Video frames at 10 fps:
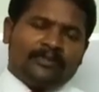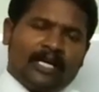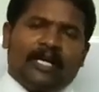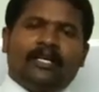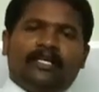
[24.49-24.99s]

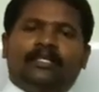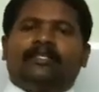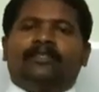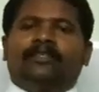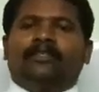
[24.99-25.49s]
and
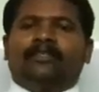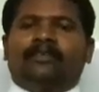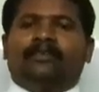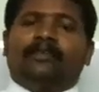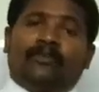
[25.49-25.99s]

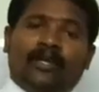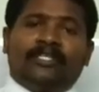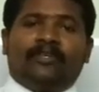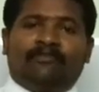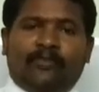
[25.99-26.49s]

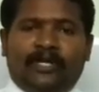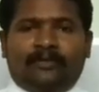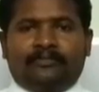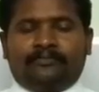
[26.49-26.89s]
writing pen.